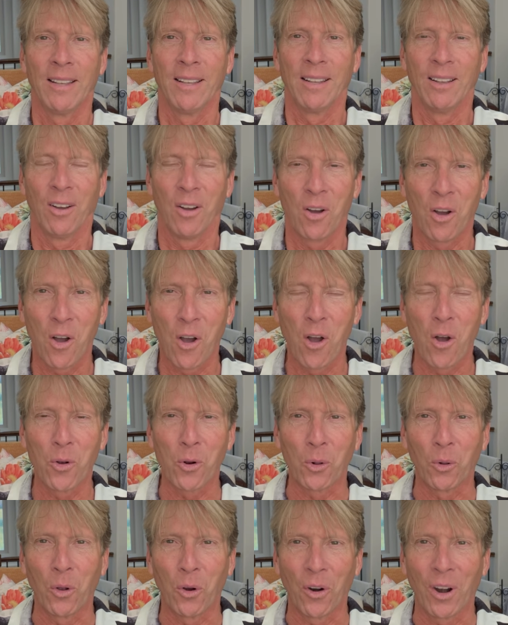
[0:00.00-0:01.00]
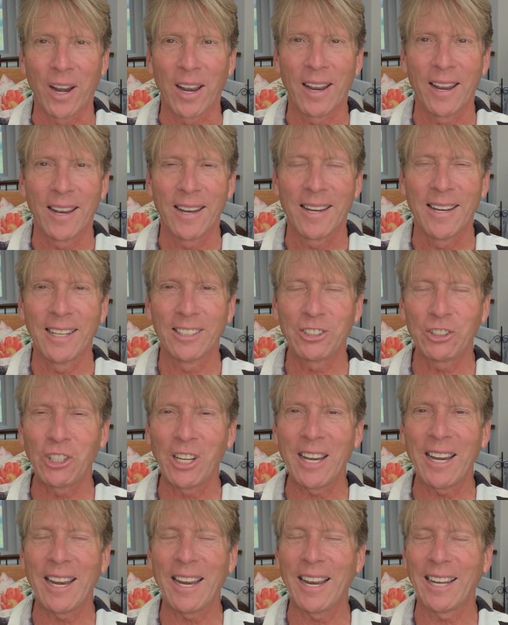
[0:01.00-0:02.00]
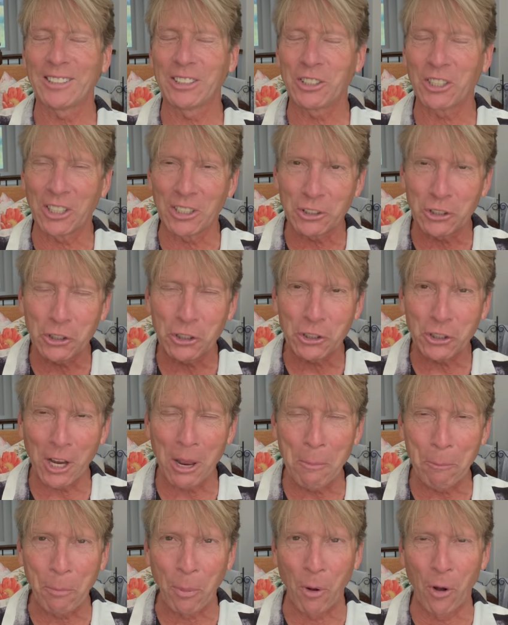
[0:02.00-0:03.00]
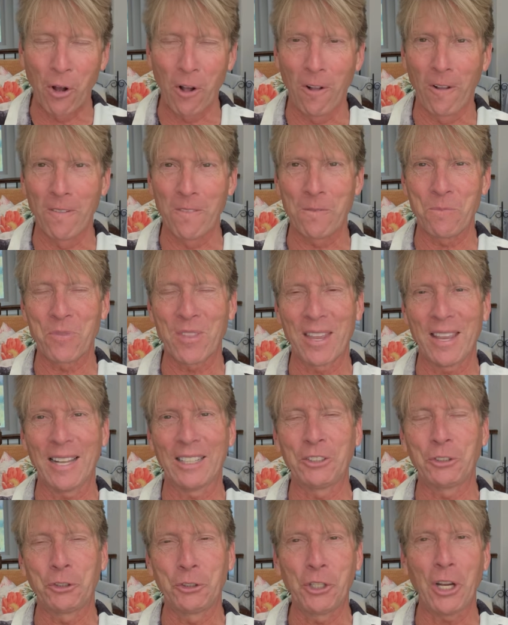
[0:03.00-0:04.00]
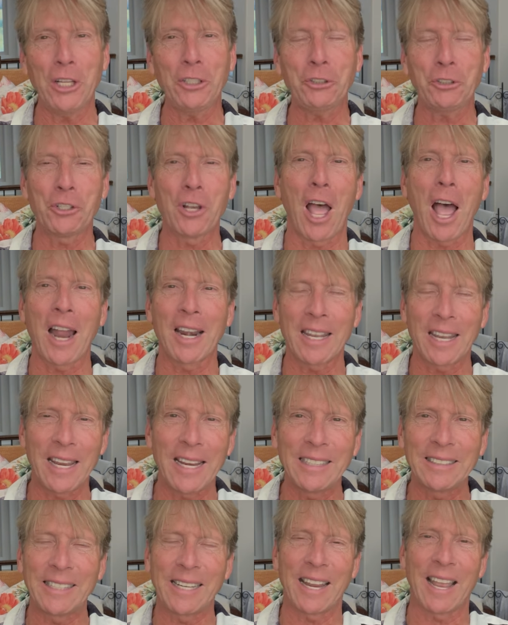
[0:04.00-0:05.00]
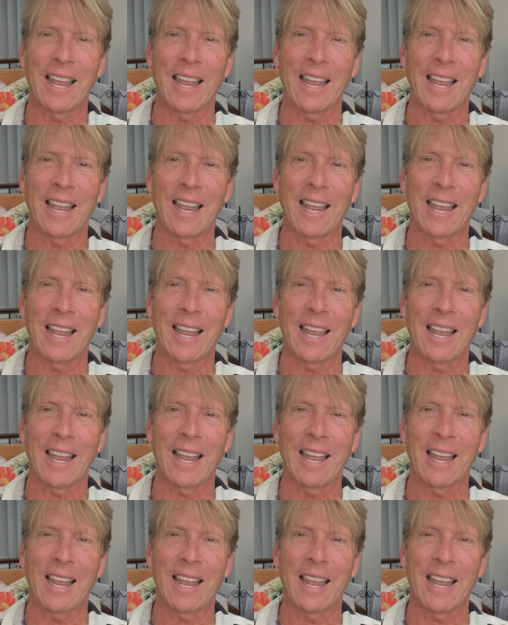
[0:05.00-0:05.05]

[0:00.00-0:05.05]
Oh, glory. You see, it's simple it's just not easy.